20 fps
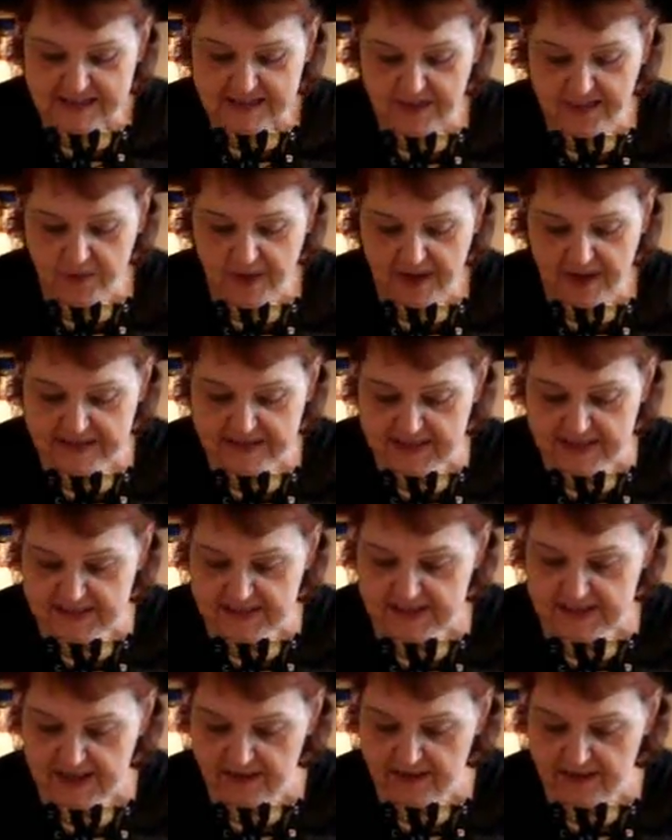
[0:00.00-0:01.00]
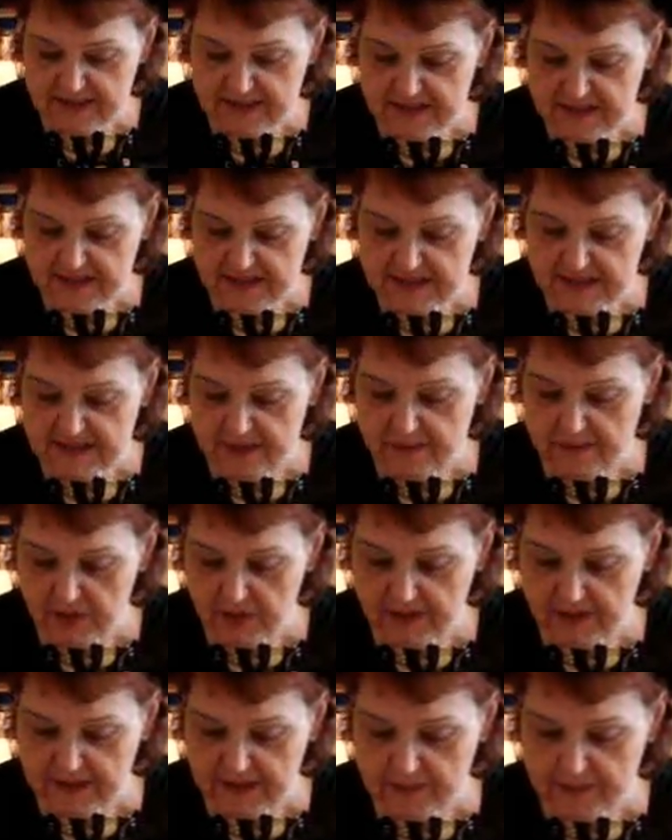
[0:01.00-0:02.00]
So as this starts to
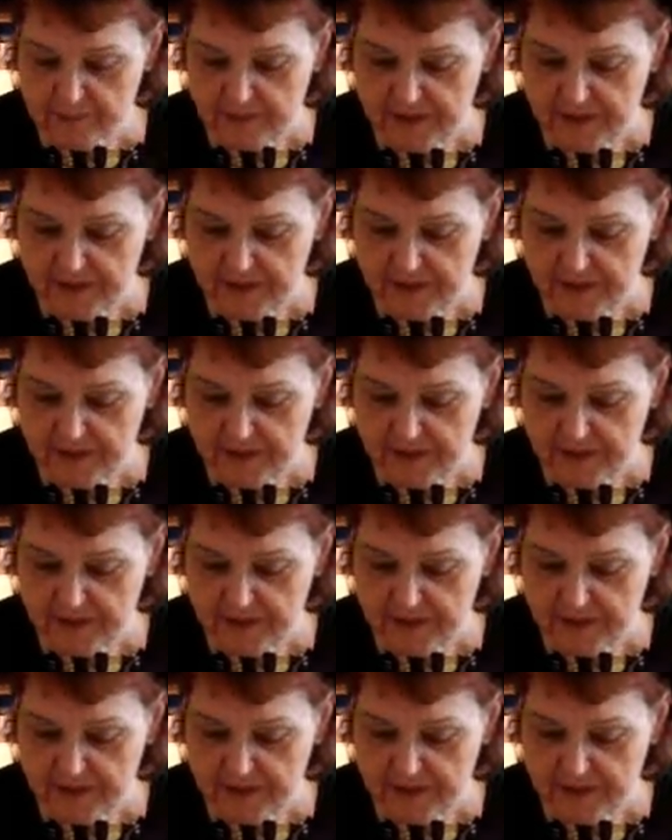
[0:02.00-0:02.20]
simmer a little